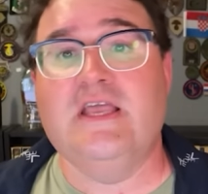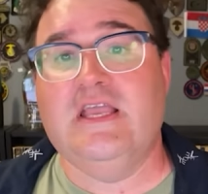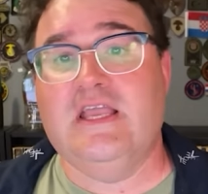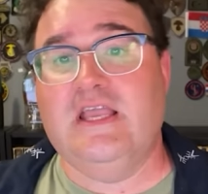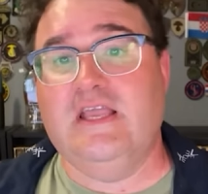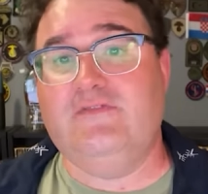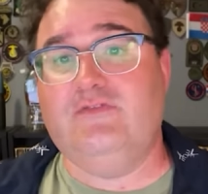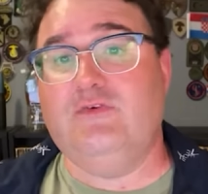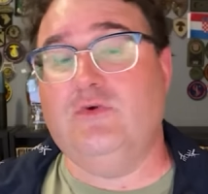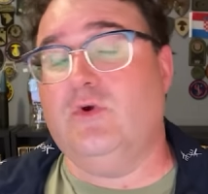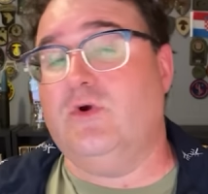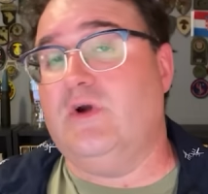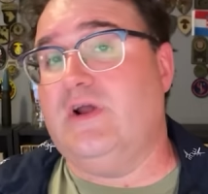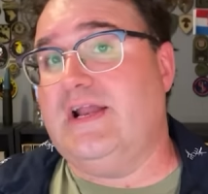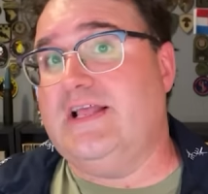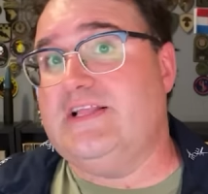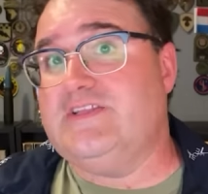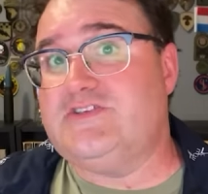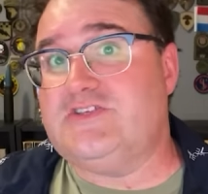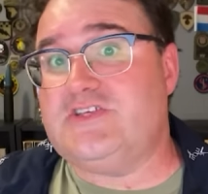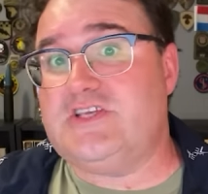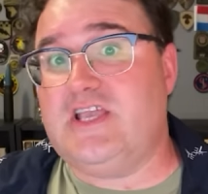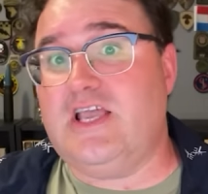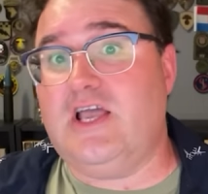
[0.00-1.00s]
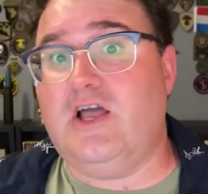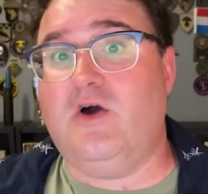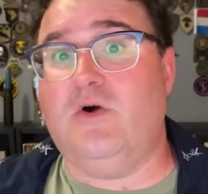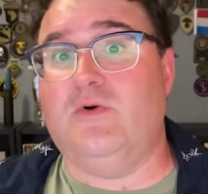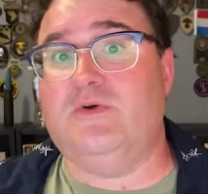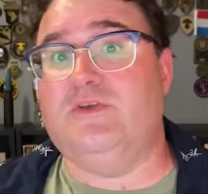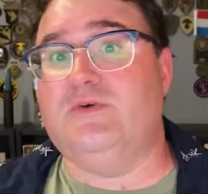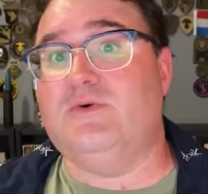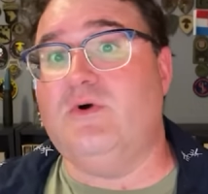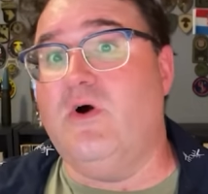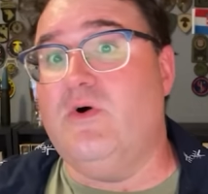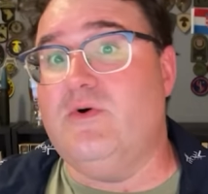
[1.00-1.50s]
If you're an NCO,
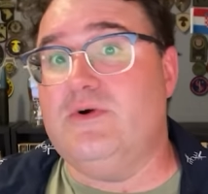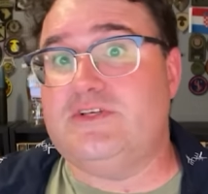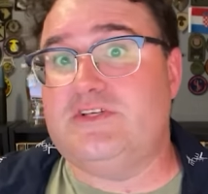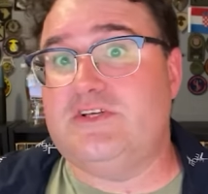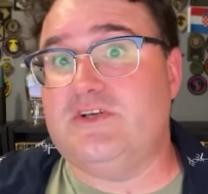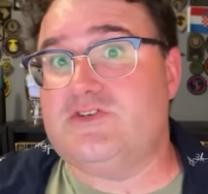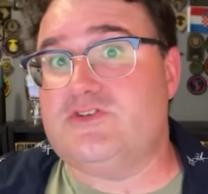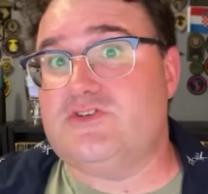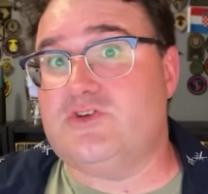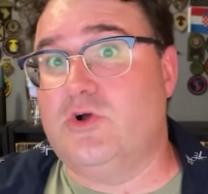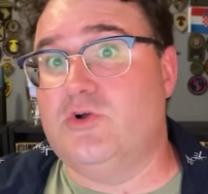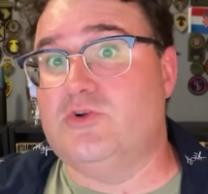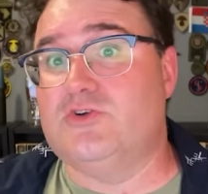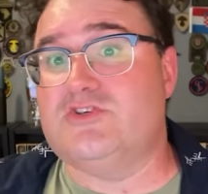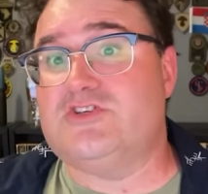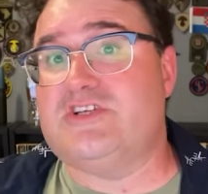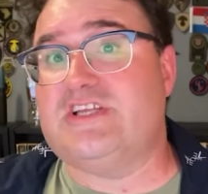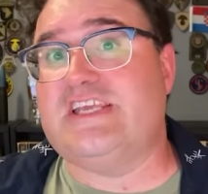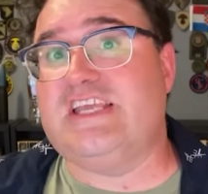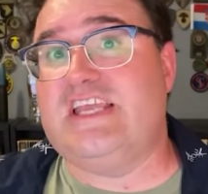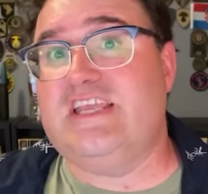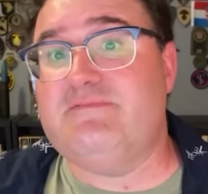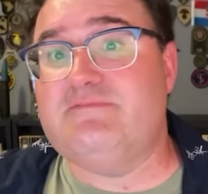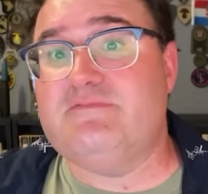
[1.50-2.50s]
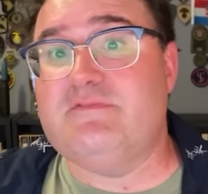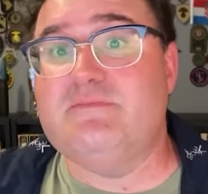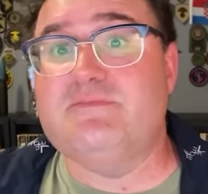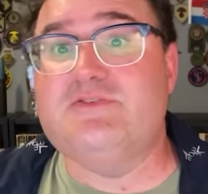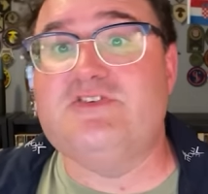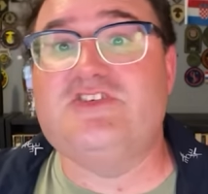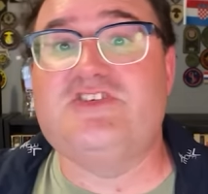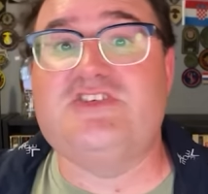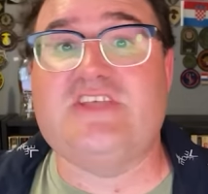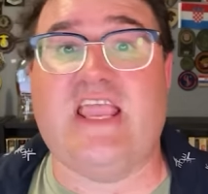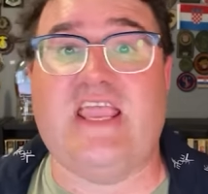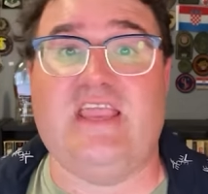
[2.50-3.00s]
you owe it to your soldiers to keep them
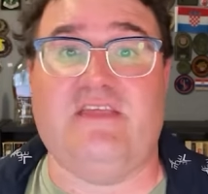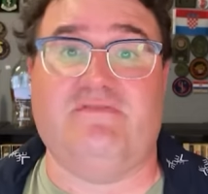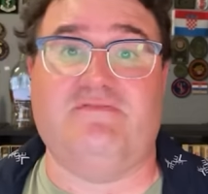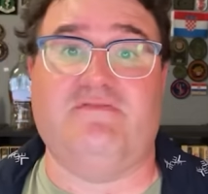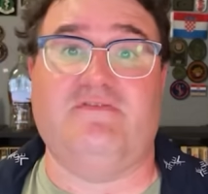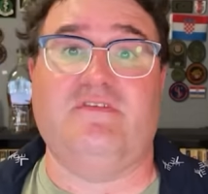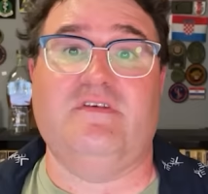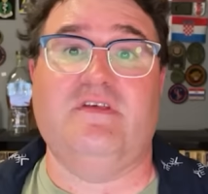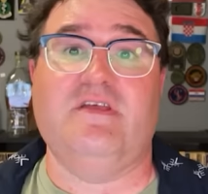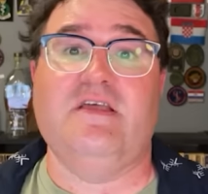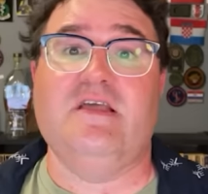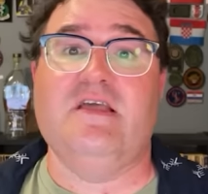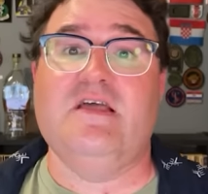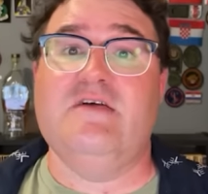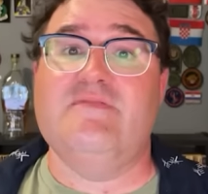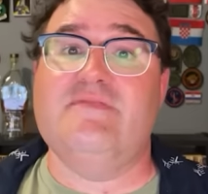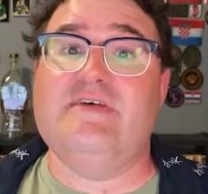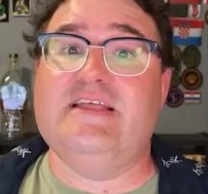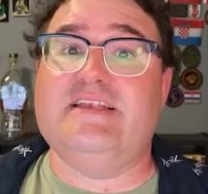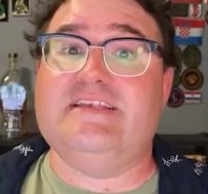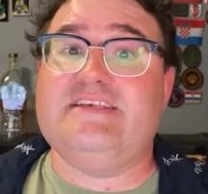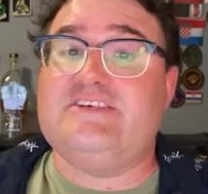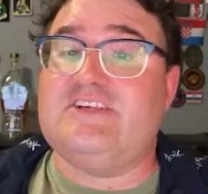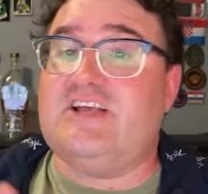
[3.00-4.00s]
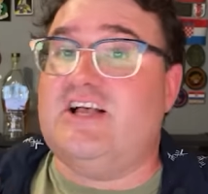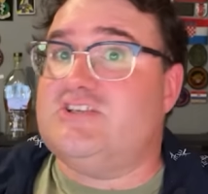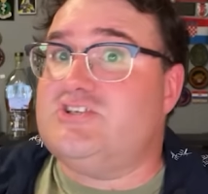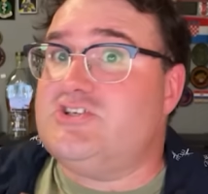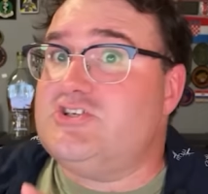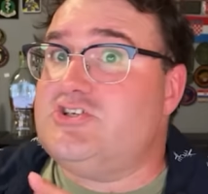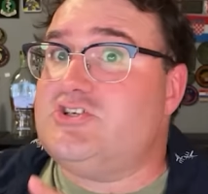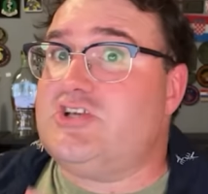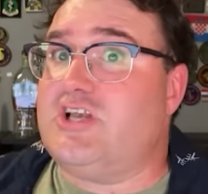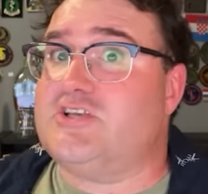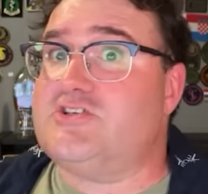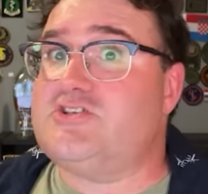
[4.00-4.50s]
safe. That
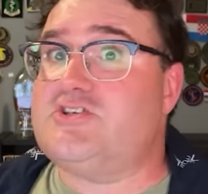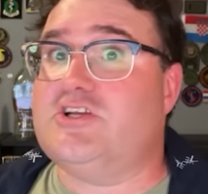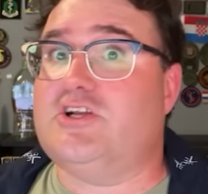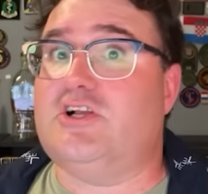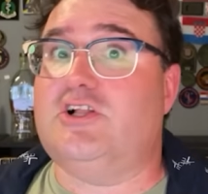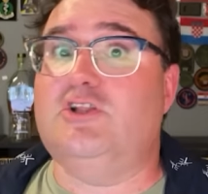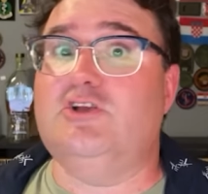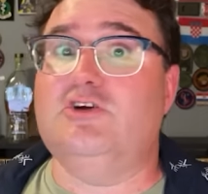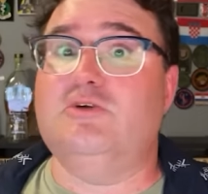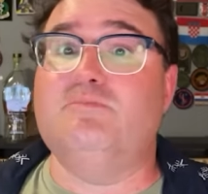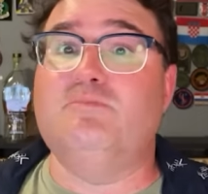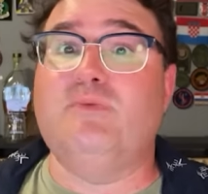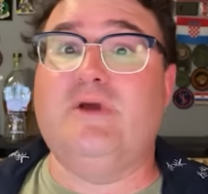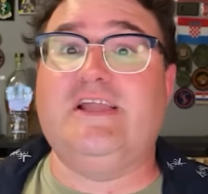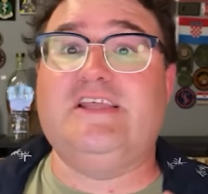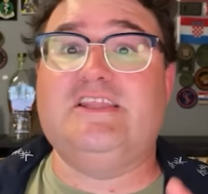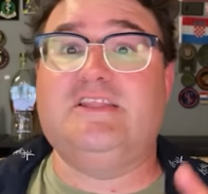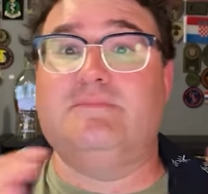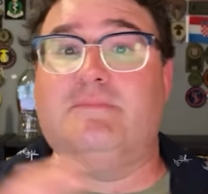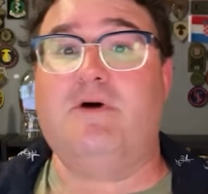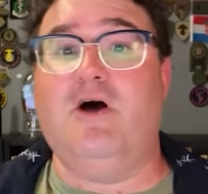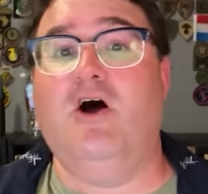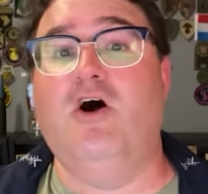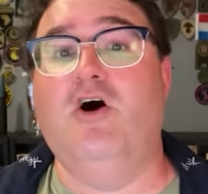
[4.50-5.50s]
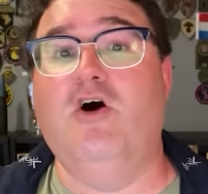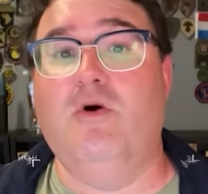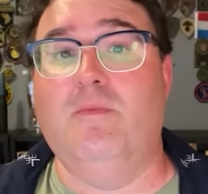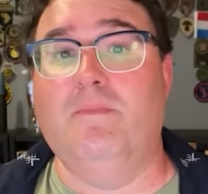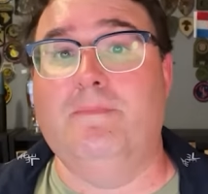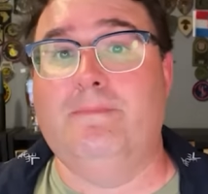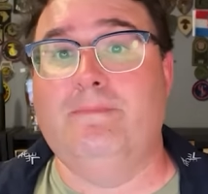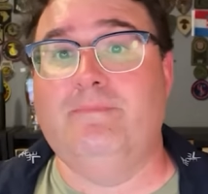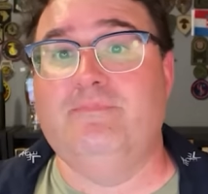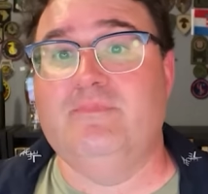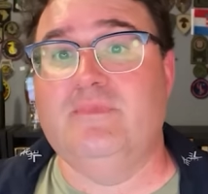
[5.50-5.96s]
doesn't just include bringing them home.